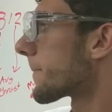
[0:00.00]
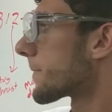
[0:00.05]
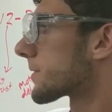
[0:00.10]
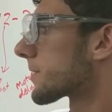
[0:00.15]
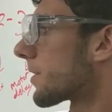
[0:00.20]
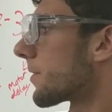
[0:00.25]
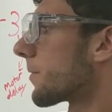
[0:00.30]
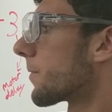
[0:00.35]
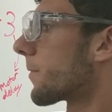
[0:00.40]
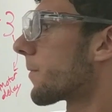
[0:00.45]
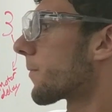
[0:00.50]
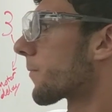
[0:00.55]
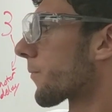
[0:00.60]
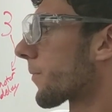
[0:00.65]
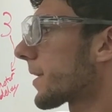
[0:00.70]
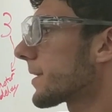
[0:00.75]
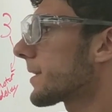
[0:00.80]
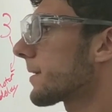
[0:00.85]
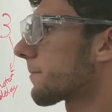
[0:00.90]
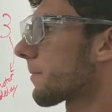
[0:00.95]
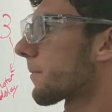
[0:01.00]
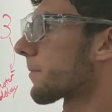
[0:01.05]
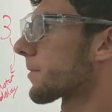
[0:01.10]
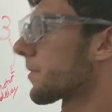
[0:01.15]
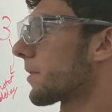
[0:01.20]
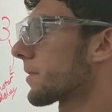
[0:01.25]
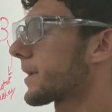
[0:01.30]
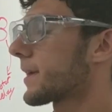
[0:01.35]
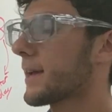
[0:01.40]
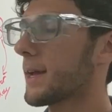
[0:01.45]
So really what
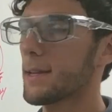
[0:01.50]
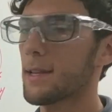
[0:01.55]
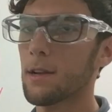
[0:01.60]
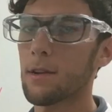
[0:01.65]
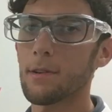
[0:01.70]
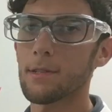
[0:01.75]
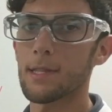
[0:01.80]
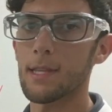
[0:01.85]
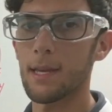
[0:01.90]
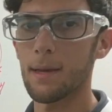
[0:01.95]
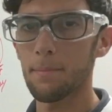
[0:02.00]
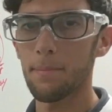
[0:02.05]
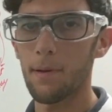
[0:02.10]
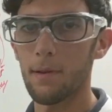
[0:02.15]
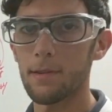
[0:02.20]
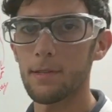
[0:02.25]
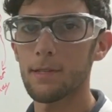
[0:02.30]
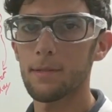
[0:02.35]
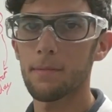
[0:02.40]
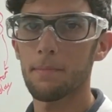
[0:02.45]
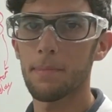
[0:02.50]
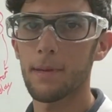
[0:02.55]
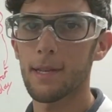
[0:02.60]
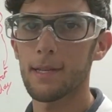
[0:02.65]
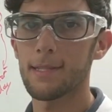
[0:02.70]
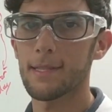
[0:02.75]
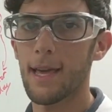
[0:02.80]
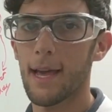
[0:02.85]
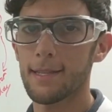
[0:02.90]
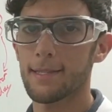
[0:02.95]
we're looking at here is the impulse
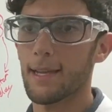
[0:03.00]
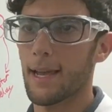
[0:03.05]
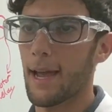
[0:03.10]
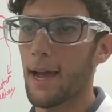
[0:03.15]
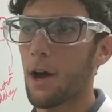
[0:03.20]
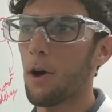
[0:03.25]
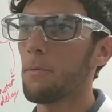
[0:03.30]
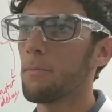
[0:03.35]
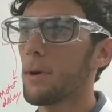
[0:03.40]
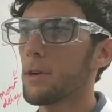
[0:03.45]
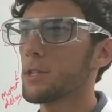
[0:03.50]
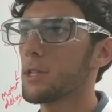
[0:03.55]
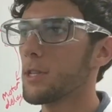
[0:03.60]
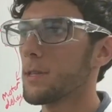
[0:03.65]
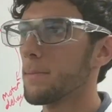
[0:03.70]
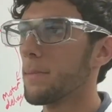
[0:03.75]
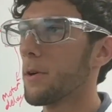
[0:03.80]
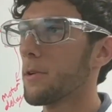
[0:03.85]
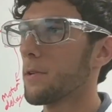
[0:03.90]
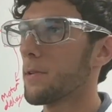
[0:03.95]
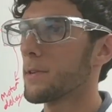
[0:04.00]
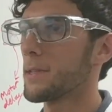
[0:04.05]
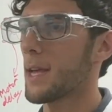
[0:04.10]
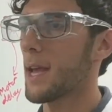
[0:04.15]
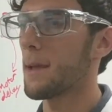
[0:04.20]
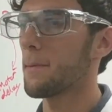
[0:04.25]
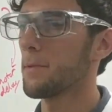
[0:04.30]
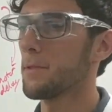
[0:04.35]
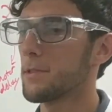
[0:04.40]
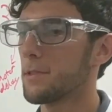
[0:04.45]
because that's how much the motor is
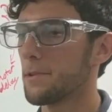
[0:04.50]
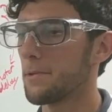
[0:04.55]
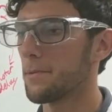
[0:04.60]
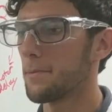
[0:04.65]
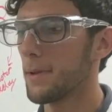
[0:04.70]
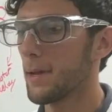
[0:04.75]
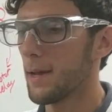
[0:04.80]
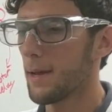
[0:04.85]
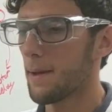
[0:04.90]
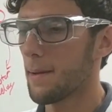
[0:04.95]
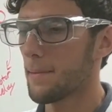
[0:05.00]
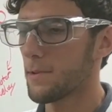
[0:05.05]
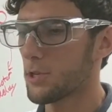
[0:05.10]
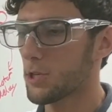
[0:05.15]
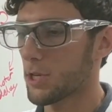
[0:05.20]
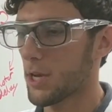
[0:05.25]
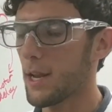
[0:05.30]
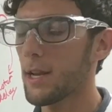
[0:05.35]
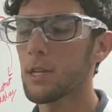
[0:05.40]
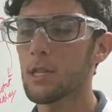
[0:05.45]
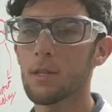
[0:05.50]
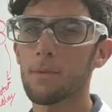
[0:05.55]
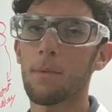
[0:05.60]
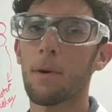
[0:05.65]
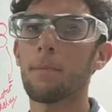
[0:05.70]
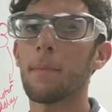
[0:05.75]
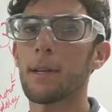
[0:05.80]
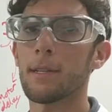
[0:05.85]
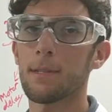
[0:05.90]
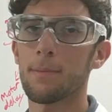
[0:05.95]
able to change the
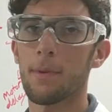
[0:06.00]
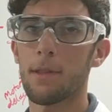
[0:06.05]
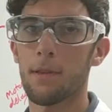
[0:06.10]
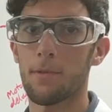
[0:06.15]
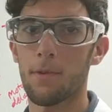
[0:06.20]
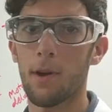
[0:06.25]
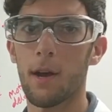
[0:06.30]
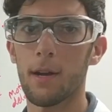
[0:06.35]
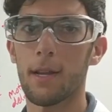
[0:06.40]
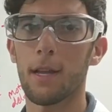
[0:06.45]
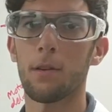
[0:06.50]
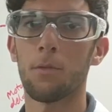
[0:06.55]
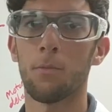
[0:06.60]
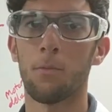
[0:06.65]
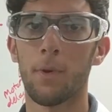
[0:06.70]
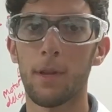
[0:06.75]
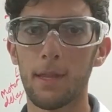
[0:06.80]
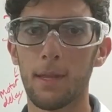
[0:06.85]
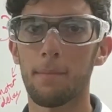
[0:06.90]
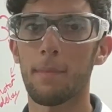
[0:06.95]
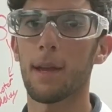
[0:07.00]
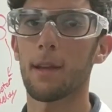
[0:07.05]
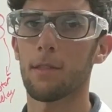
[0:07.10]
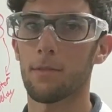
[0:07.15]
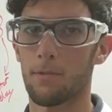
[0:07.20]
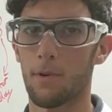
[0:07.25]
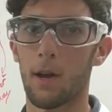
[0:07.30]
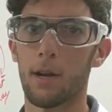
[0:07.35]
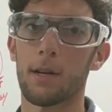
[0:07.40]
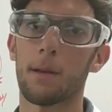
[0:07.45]
momentum of the rocket and really
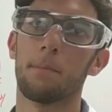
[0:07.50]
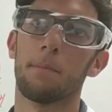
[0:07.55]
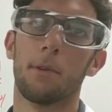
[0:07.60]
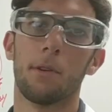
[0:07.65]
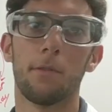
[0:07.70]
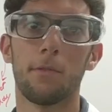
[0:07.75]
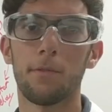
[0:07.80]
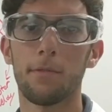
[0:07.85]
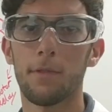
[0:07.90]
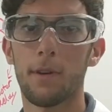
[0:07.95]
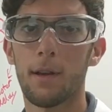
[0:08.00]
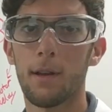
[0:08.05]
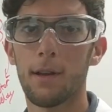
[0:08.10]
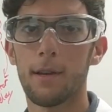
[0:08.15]
make the rocket move.